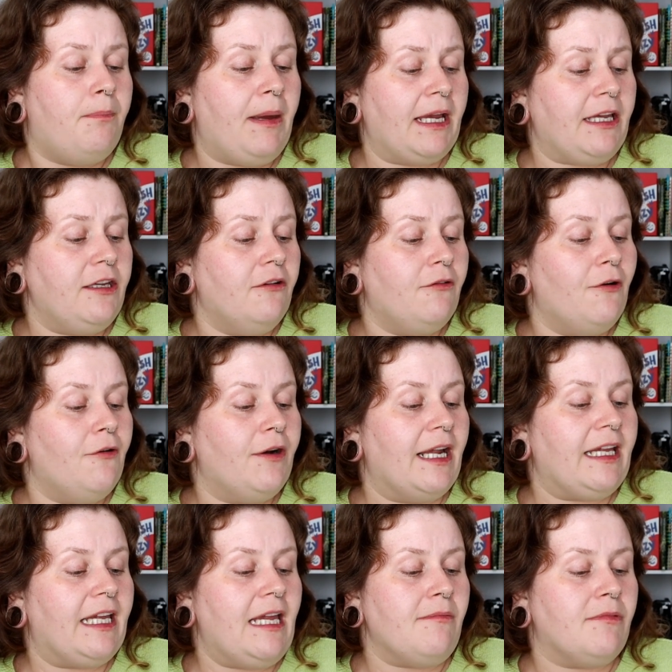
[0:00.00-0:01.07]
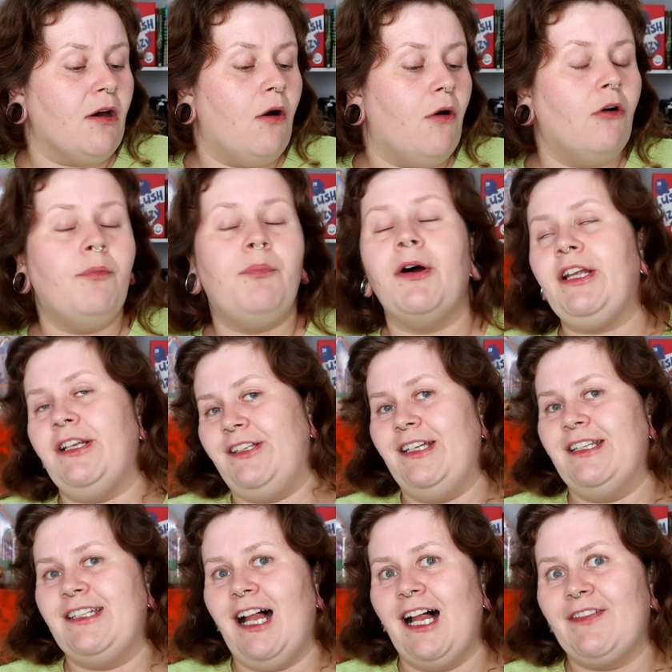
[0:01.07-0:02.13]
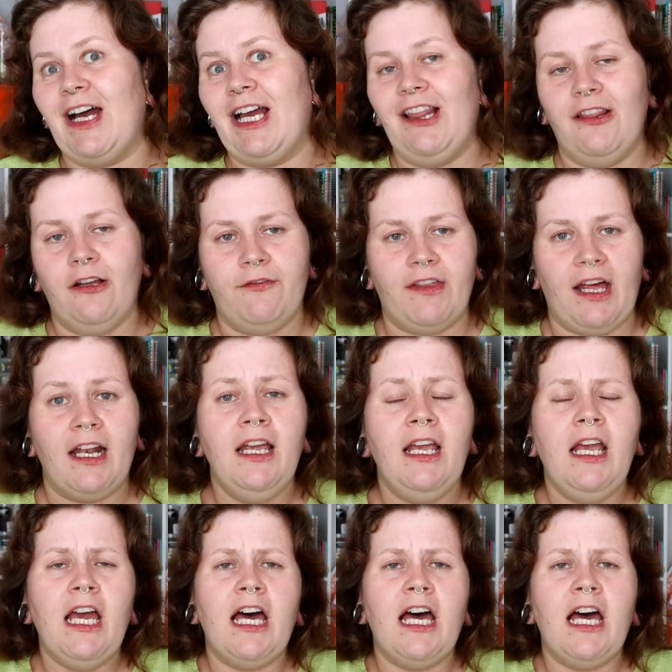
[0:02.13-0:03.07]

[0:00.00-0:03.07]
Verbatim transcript: Pick your own and keep the whole punnet to yourself. I love that.